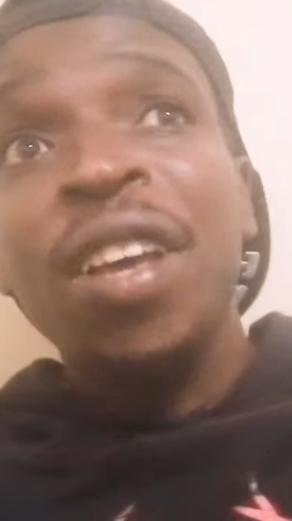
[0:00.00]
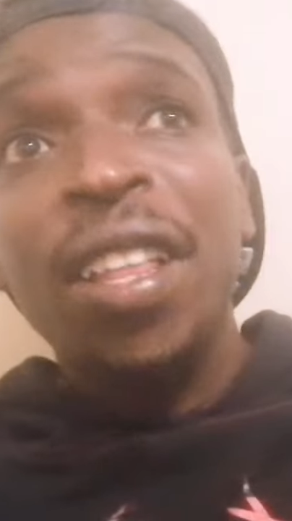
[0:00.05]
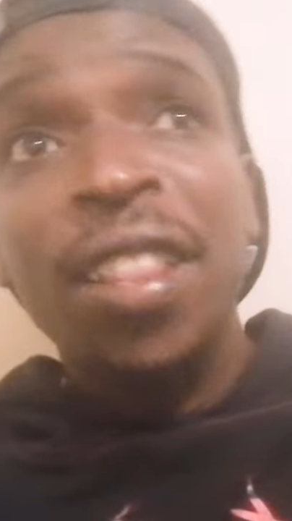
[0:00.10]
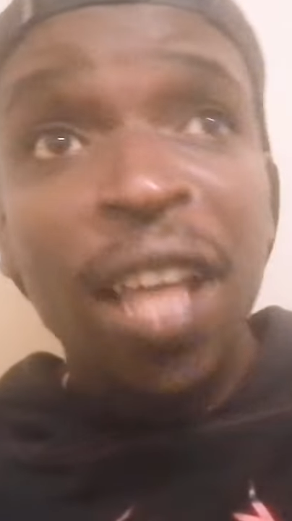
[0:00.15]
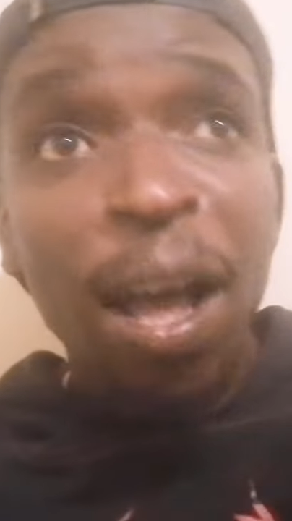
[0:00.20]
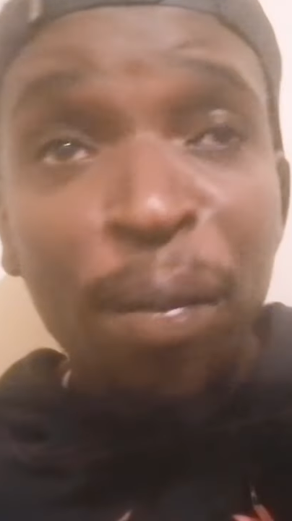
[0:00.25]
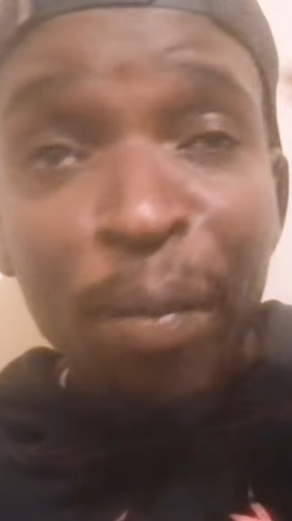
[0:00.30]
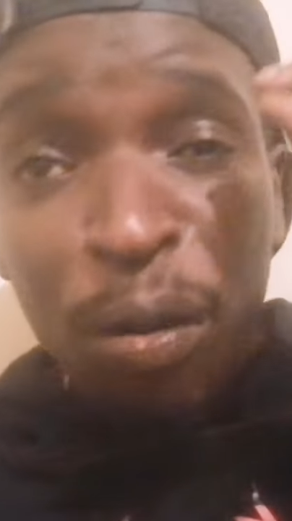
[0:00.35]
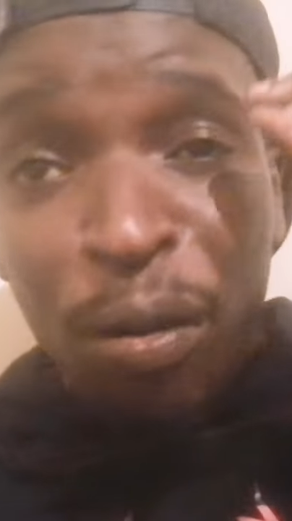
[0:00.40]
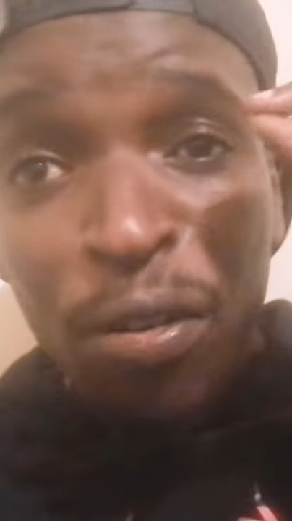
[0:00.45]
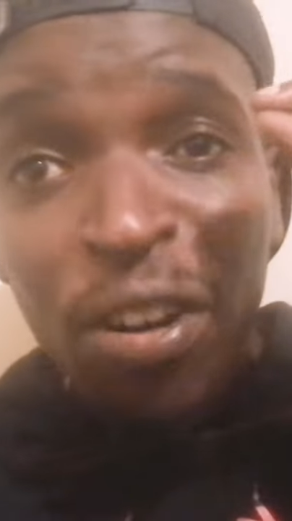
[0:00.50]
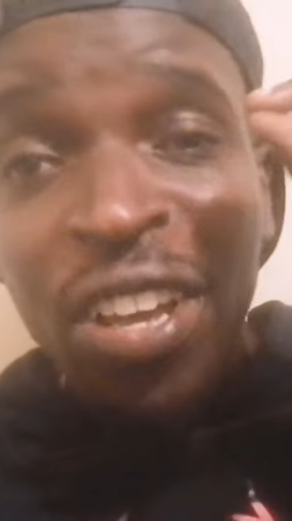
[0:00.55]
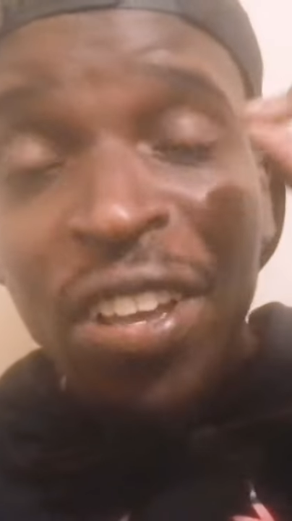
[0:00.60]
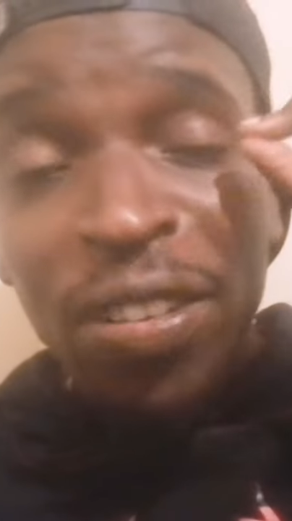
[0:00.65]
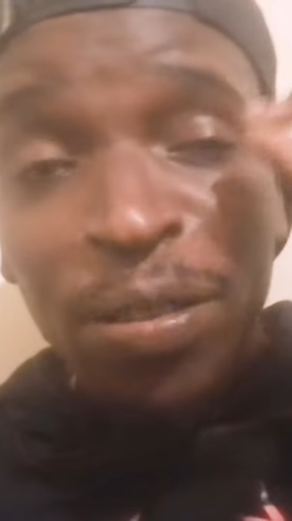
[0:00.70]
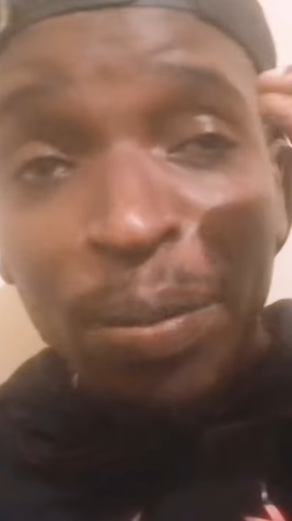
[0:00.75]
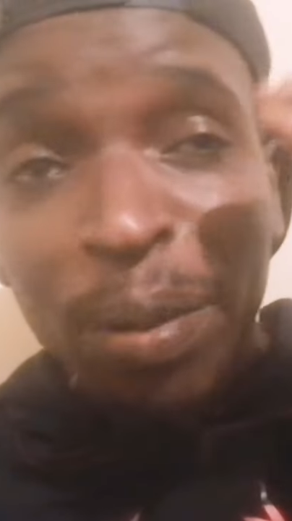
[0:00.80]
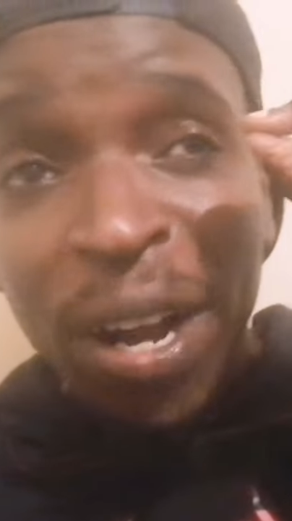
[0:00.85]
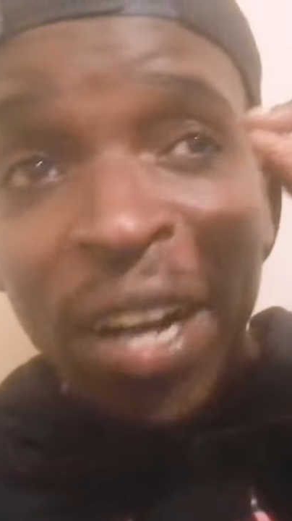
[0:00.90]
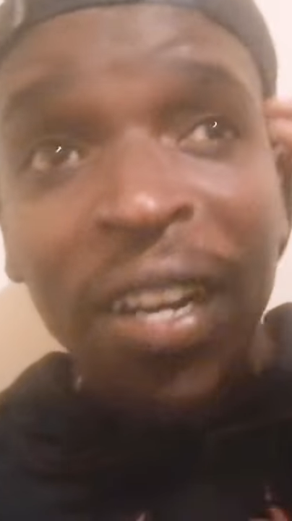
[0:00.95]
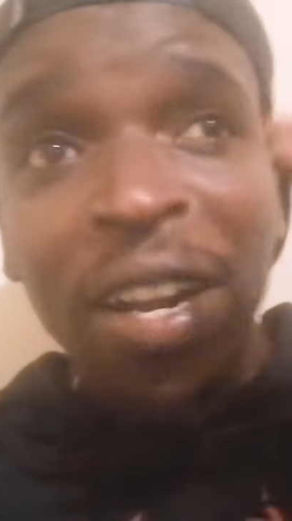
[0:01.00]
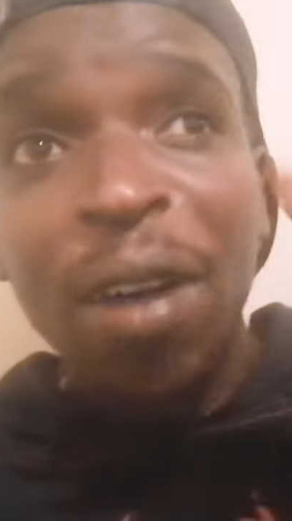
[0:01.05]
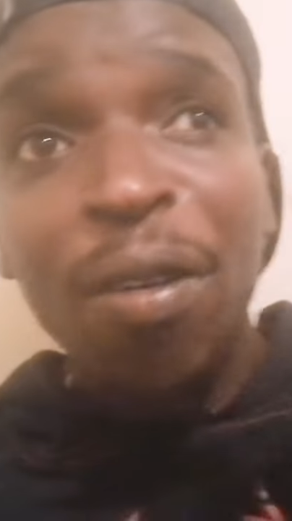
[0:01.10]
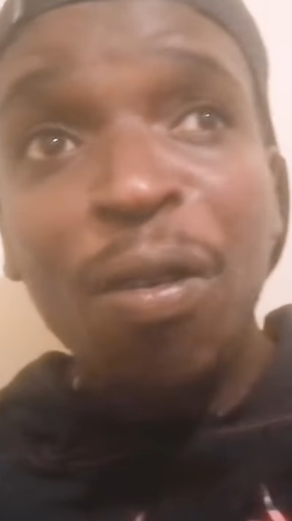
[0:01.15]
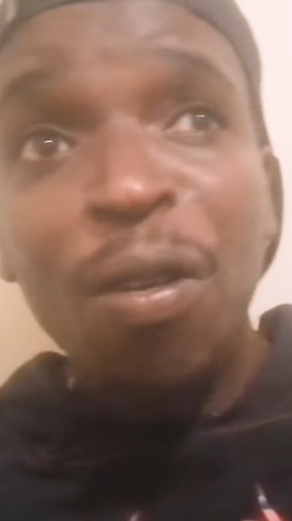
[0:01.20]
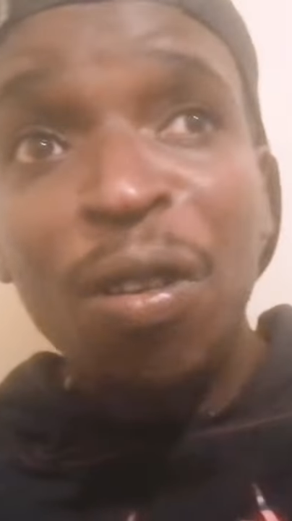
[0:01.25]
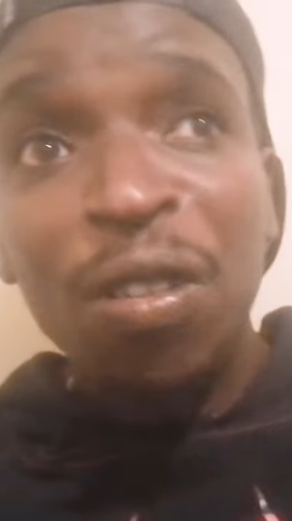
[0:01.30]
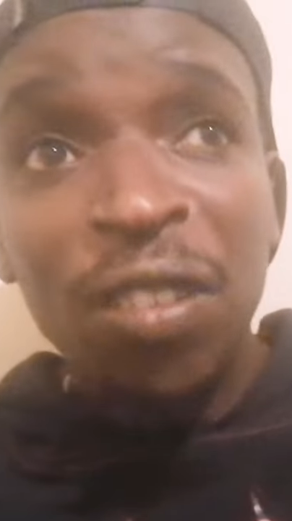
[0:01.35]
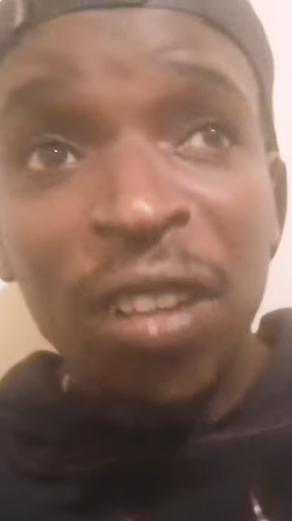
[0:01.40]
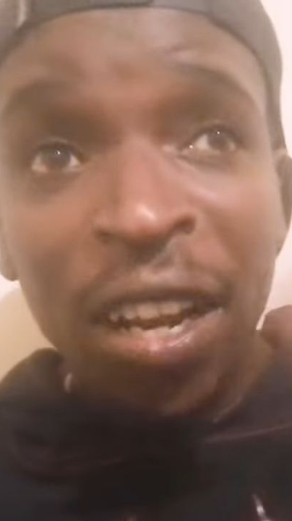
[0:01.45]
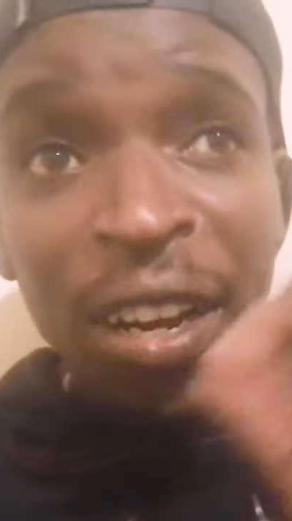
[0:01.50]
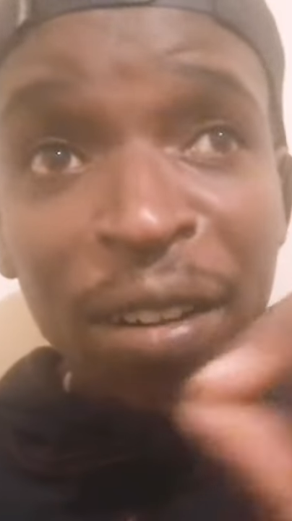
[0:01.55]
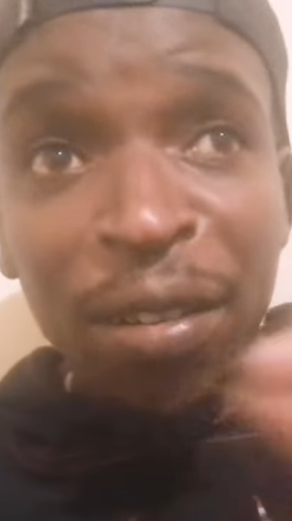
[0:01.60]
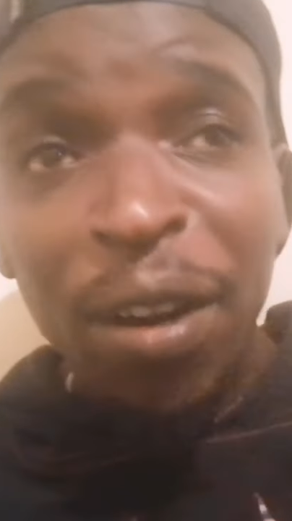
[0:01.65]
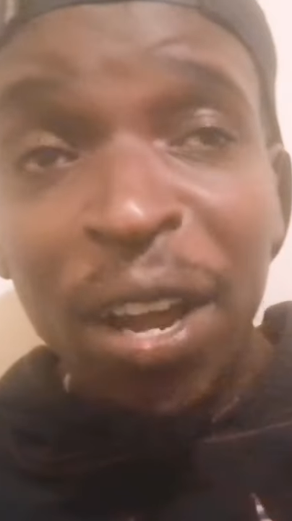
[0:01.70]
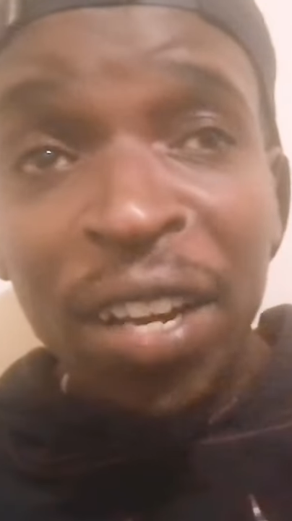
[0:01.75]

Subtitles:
they are putting spectacles and